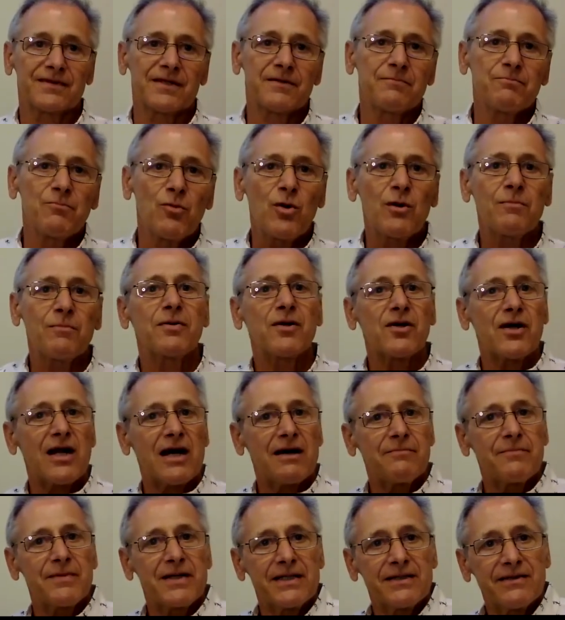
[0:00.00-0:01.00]
The more
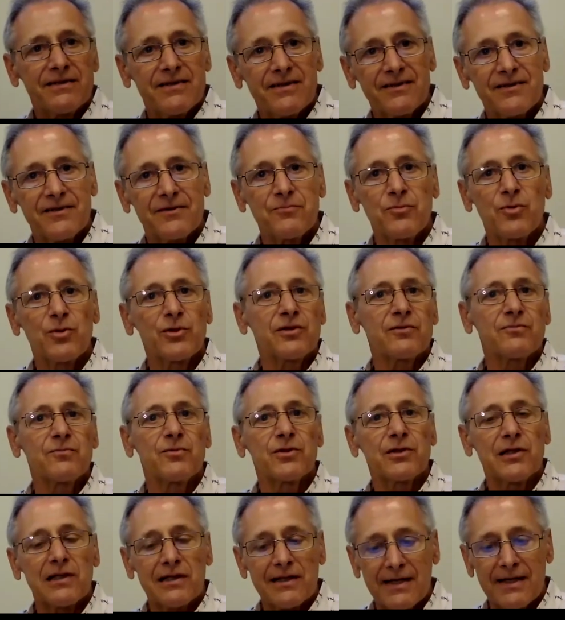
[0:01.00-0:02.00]
parameter, the more the
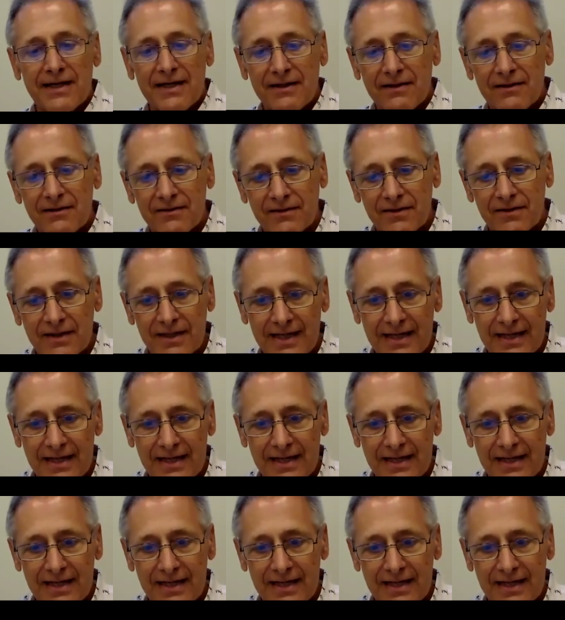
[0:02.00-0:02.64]
model can